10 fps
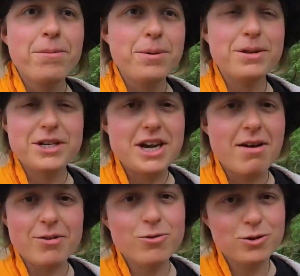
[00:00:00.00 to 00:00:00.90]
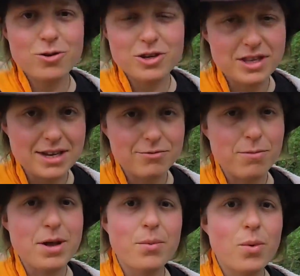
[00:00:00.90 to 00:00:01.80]
People are sharing all sorts of things
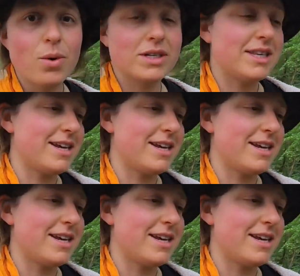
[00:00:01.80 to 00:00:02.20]
from their walks,